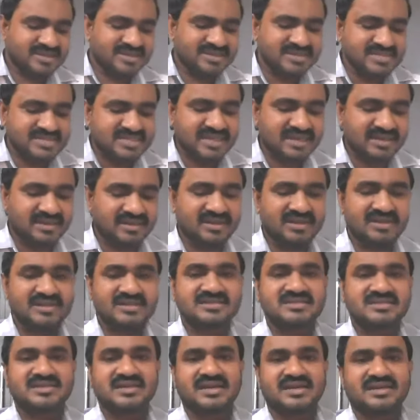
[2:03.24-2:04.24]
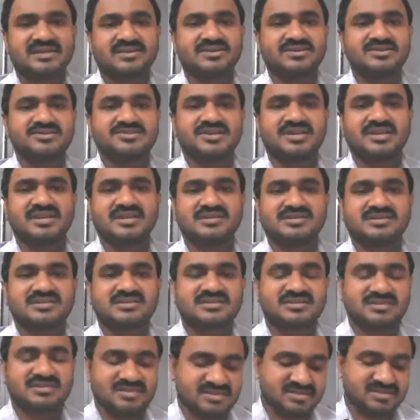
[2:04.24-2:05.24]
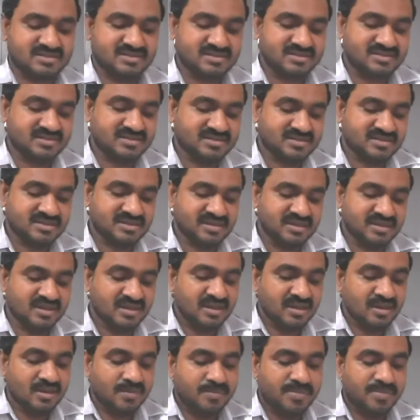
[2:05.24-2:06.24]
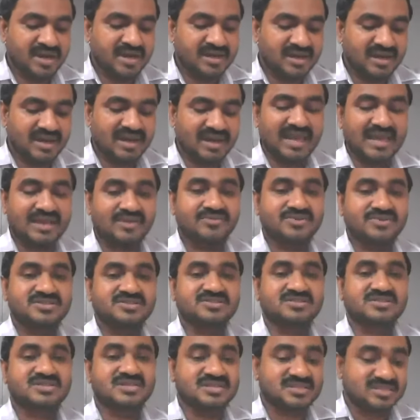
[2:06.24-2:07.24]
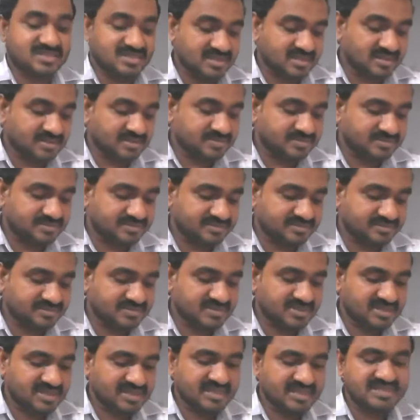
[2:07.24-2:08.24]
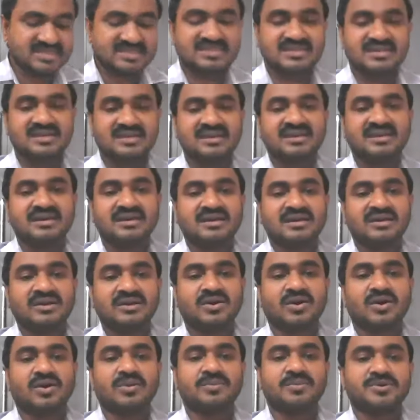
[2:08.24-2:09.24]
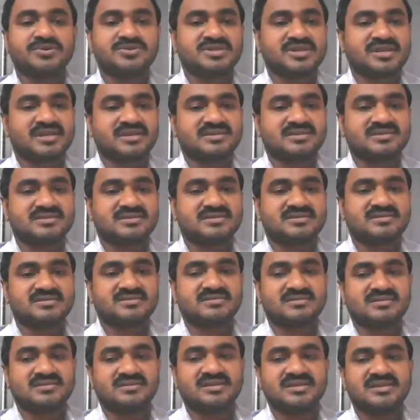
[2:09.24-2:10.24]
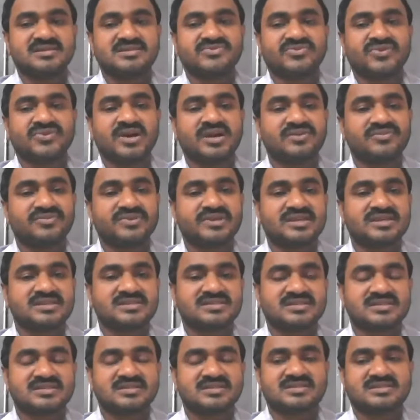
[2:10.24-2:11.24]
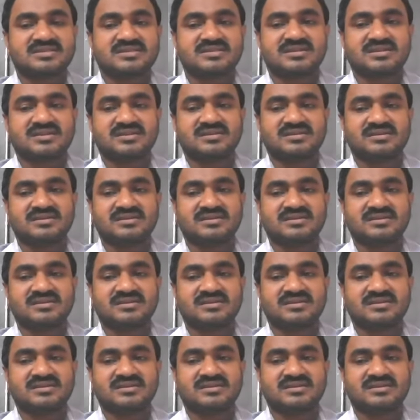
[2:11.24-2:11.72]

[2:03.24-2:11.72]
in general is heterogeneous, but language system is homogeneous. This is what we discussed.